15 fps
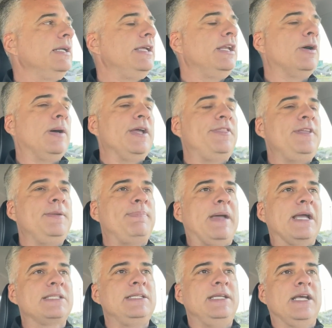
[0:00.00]
I think
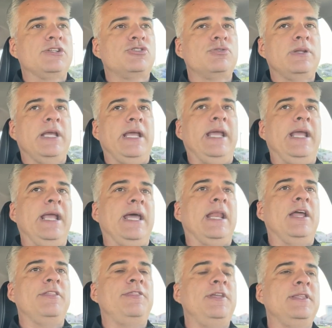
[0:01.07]
back to yesterday, and
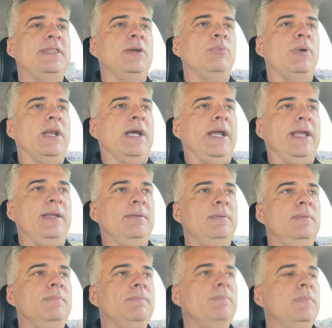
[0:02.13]
I think that when I
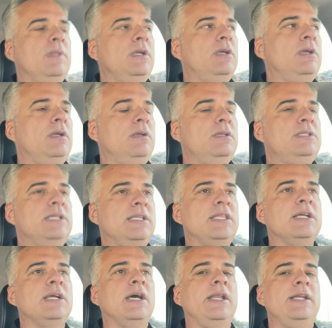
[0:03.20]
did the
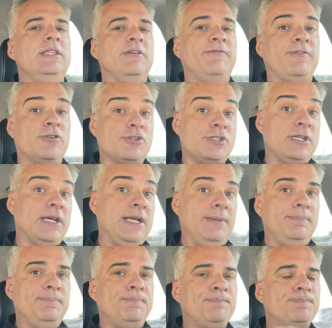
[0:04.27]
cutting the first
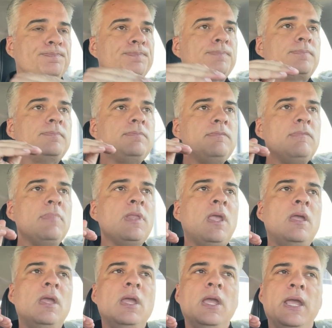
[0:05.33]
time,
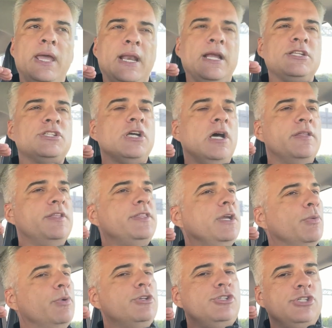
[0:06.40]
and I saw that there
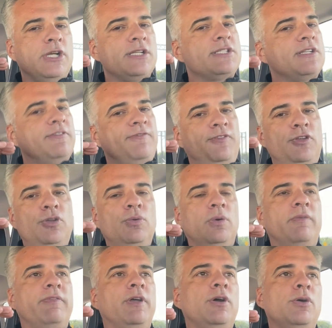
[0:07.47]
were just a few
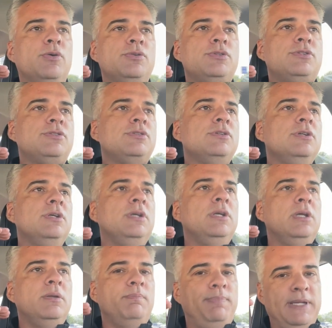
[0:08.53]
of those
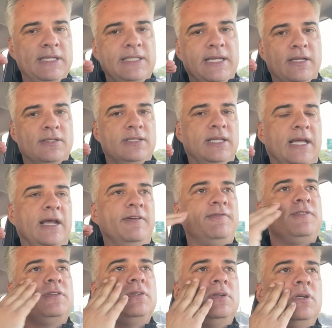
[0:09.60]
pigtails
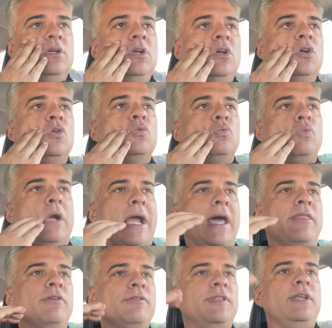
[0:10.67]
left,
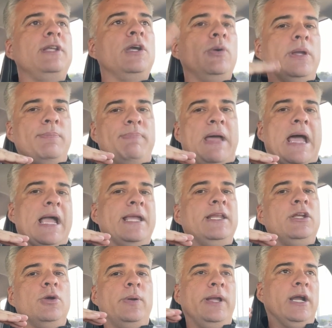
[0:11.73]
rather than going back
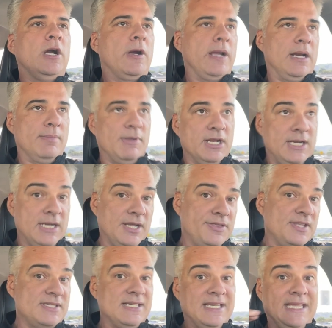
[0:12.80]
and going, all right, I'm going to cut
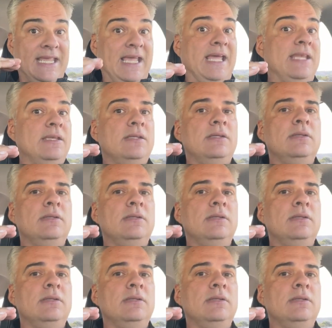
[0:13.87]
this again,